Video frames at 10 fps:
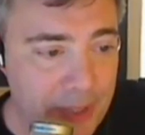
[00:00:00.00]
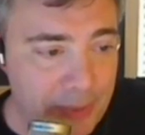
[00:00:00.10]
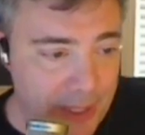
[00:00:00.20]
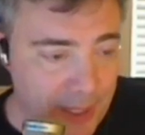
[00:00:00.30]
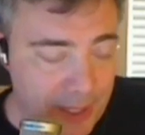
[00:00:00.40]
you
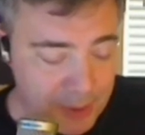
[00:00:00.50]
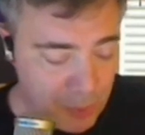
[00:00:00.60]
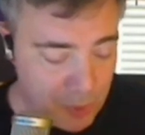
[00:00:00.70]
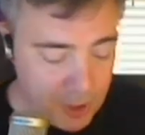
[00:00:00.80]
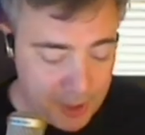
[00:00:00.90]
how, what, how
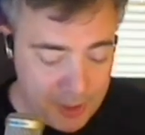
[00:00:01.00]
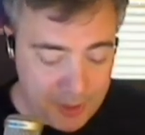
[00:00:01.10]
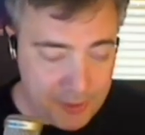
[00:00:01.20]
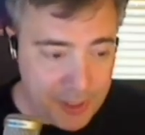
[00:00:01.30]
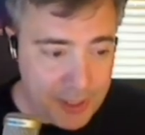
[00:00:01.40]
it's
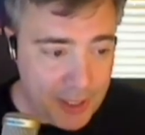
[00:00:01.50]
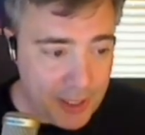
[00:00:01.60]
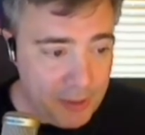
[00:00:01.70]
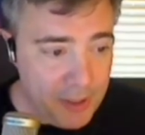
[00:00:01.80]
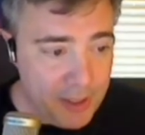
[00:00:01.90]
worded uh, right
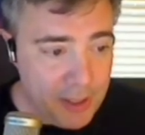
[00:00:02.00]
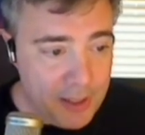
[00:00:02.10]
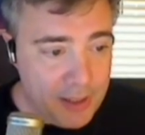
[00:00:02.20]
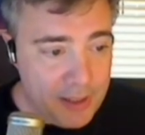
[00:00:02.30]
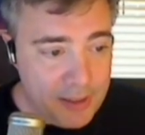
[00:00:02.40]
now.
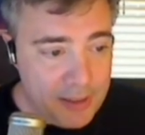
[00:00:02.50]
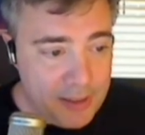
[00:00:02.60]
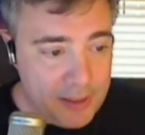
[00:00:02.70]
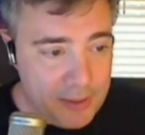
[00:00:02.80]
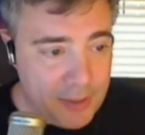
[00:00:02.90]

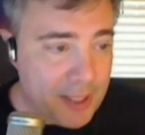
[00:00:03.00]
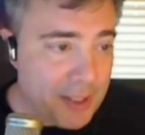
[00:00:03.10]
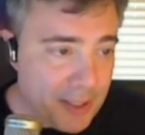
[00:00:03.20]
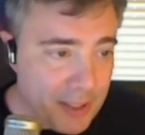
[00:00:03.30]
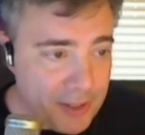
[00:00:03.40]
Well,
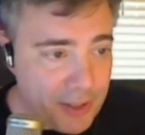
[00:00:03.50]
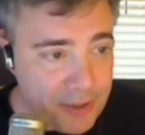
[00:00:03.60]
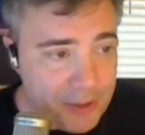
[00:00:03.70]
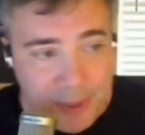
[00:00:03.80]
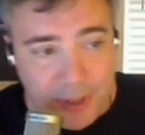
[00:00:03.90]
I could look at this
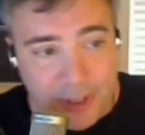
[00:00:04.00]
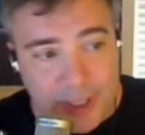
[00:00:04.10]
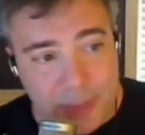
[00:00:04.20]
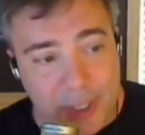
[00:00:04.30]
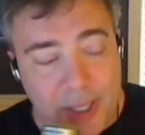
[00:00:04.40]
other computer,
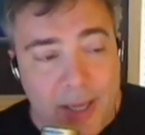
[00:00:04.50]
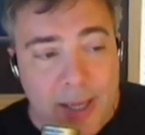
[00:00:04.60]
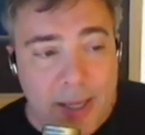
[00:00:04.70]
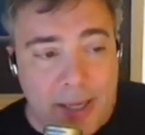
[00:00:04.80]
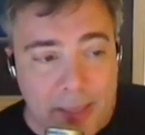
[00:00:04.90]
I guess. But
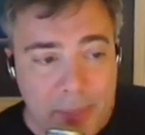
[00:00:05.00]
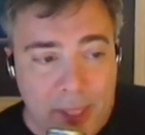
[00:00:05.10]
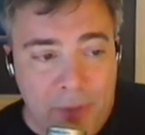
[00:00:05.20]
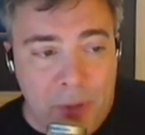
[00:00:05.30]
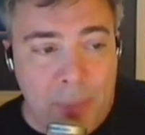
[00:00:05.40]

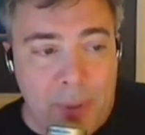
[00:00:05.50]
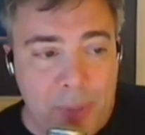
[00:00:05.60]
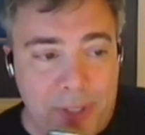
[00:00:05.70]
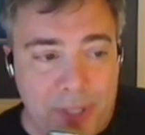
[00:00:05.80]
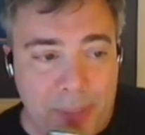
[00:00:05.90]
um, if you
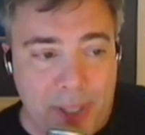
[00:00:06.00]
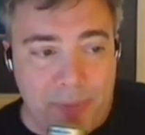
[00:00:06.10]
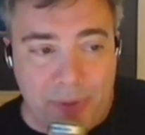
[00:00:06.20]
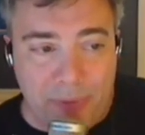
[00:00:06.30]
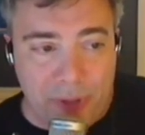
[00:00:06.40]
open Windows
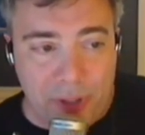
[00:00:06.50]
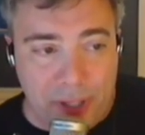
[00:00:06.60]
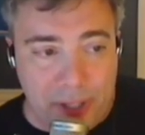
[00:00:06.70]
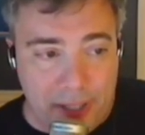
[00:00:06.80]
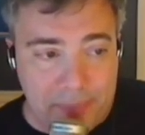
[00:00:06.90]
Update for the
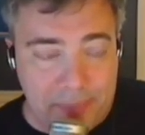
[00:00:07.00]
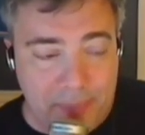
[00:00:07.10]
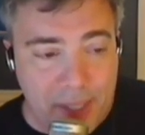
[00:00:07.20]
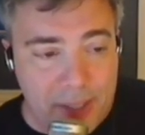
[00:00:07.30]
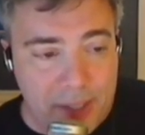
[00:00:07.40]
first time,
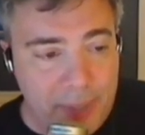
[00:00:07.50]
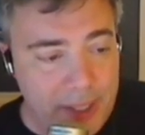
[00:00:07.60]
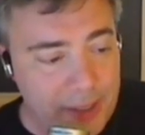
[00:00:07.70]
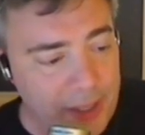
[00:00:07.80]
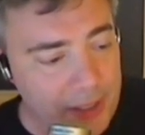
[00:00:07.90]
there'll
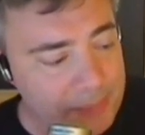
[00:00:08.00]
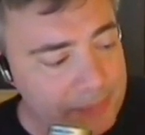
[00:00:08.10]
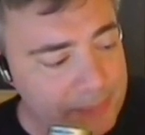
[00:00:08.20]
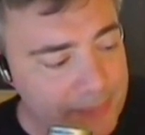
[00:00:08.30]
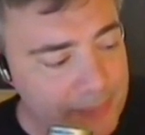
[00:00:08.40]
be a
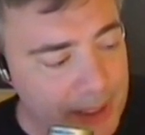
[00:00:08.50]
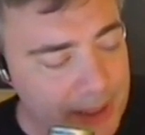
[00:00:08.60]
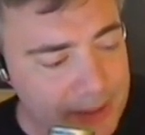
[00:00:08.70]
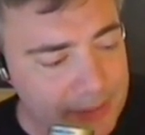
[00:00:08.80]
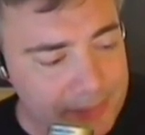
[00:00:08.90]
little
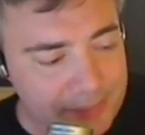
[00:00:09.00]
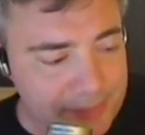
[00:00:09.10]
uh,